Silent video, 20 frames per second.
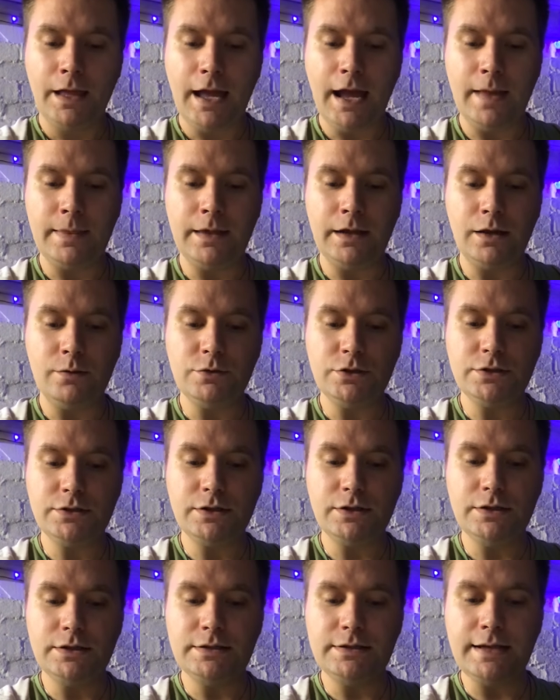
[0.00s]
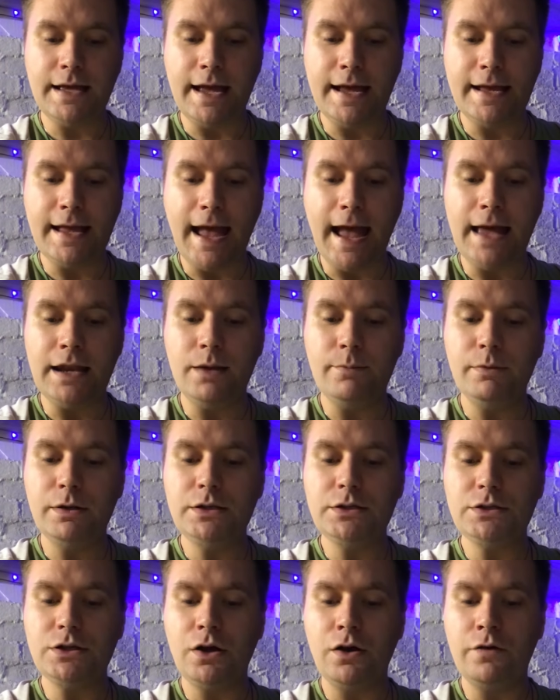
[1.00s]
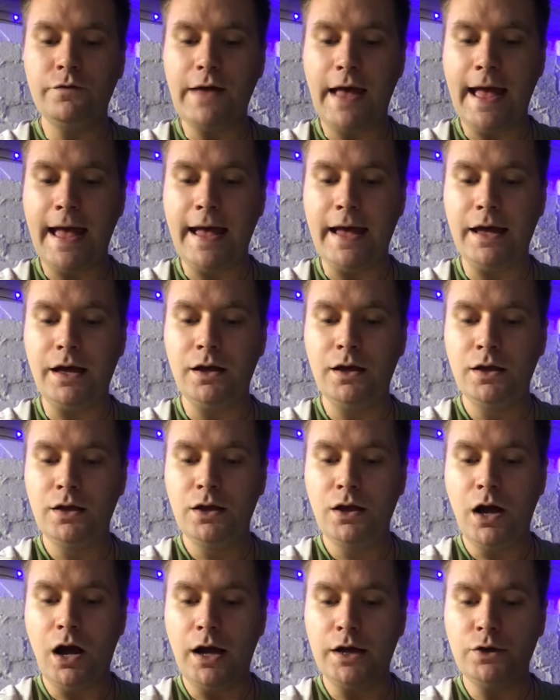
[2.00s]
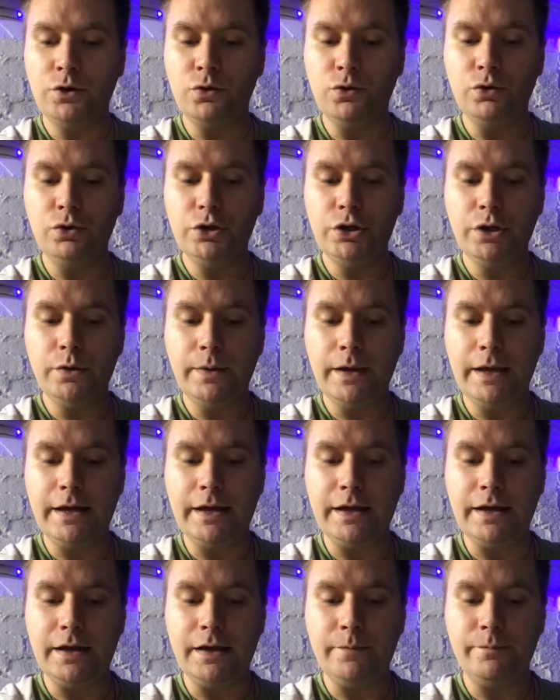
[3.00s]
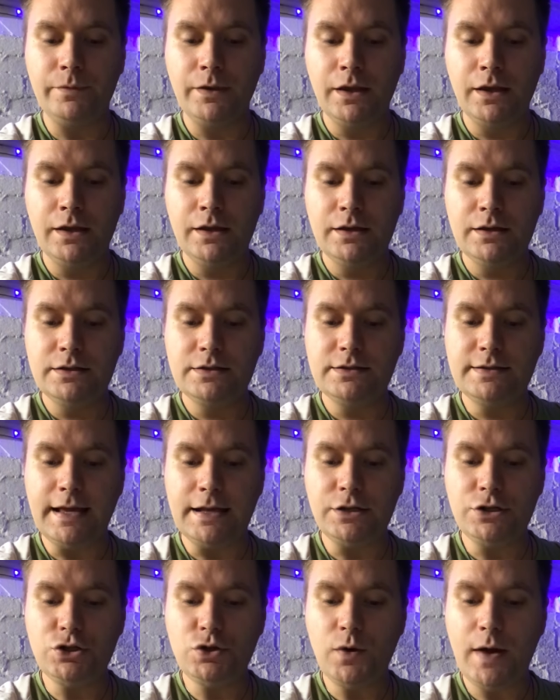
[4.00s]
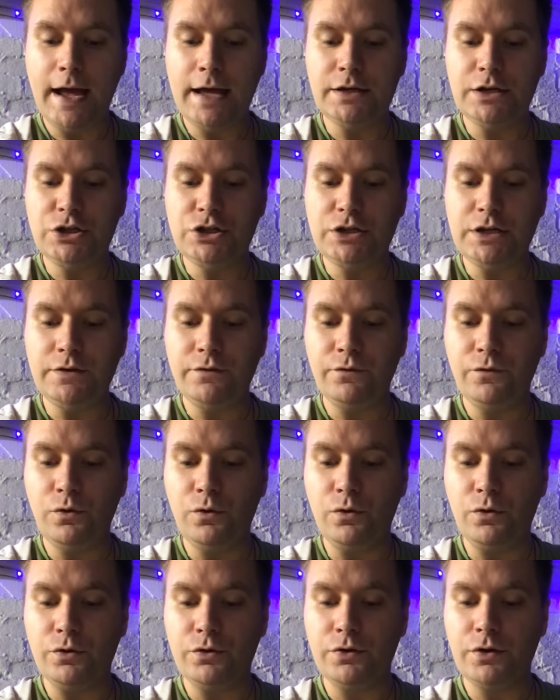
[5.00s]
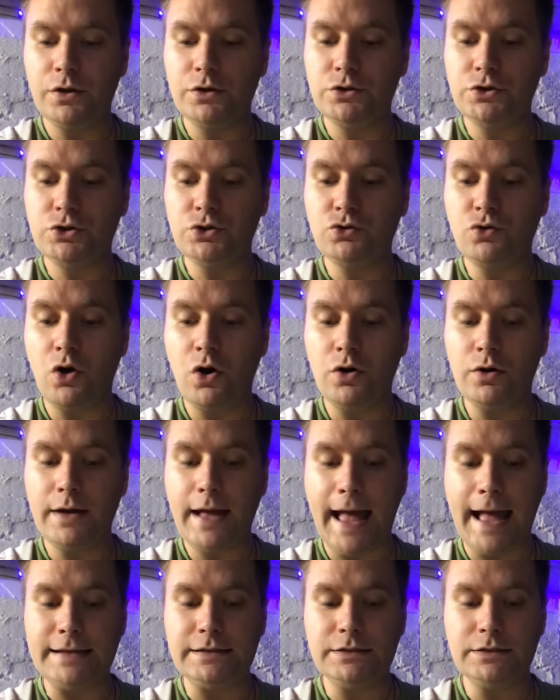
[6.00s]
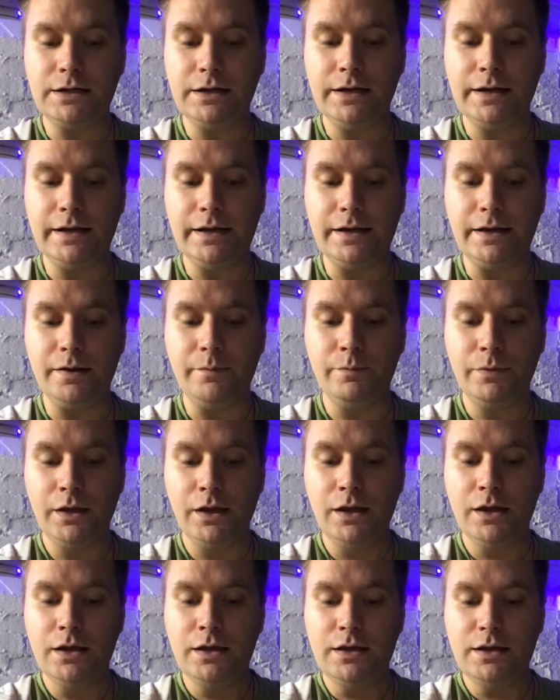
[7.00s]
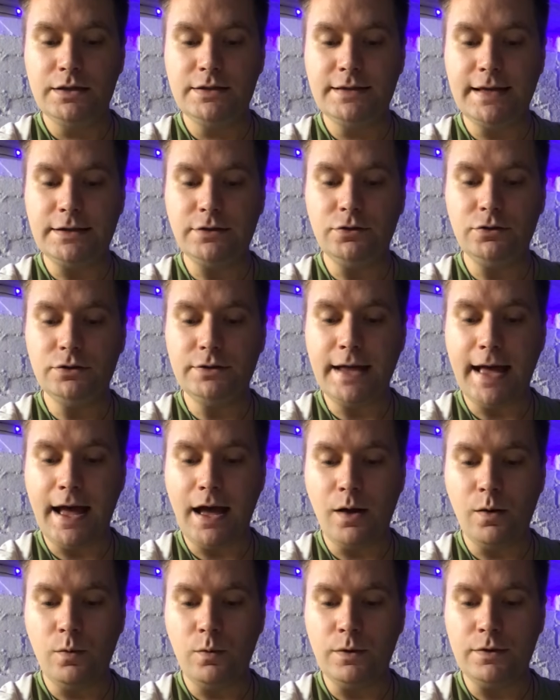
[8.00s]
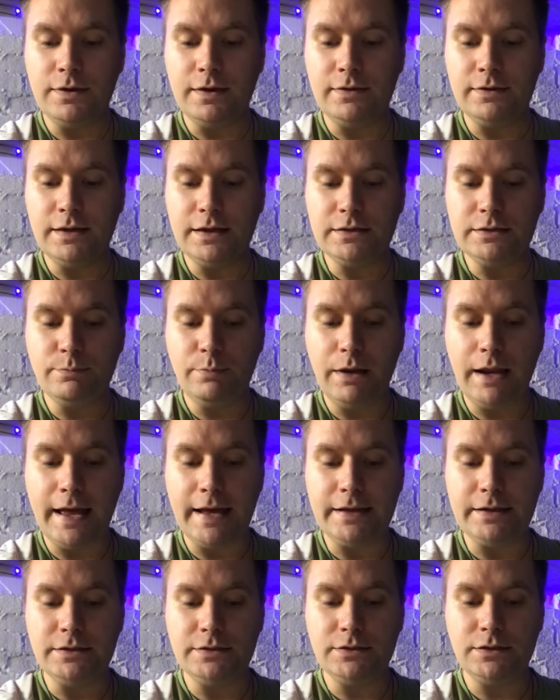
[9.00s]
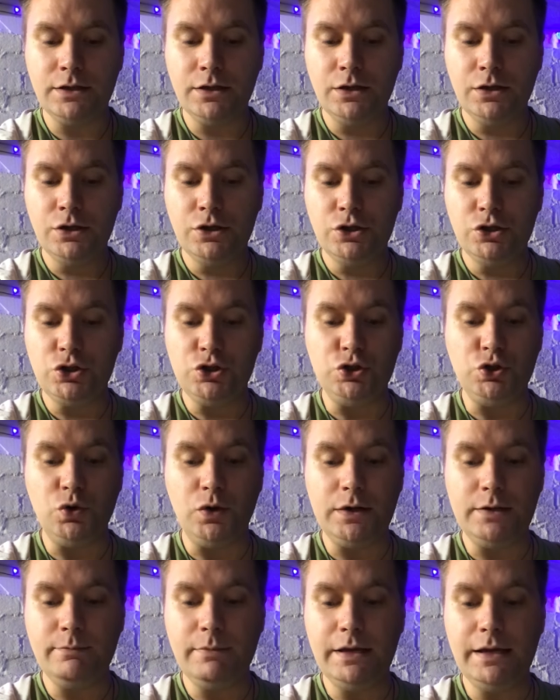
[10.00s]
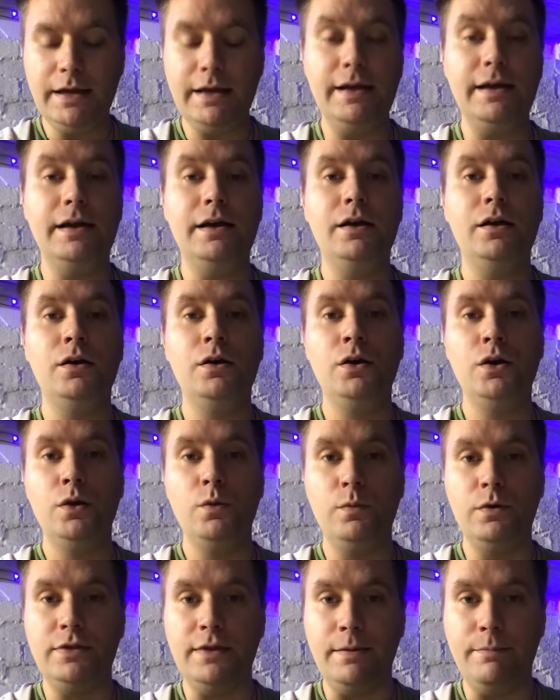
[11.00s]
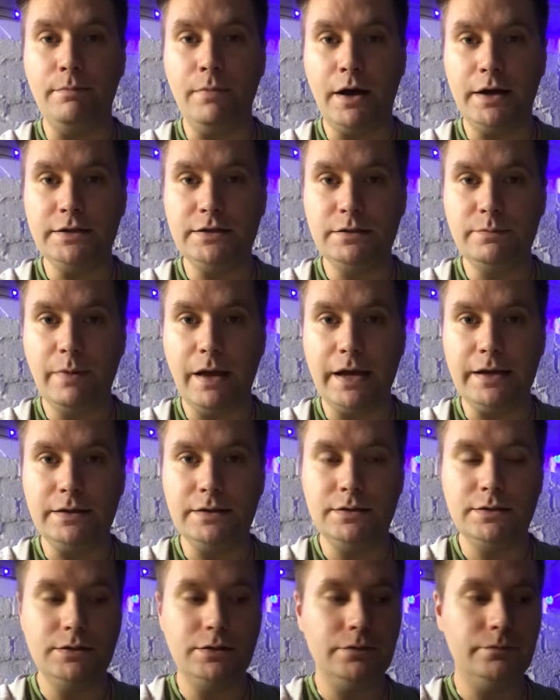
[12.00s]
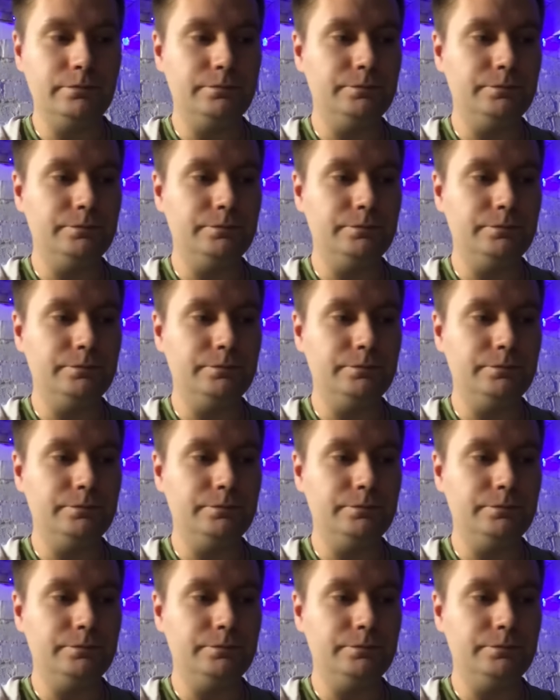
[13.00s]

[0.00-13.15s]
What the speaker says: And then I'm just going to say, element of air, I call you here. Send your energy forth strong and clear. Settle now within this place. join me here within my space.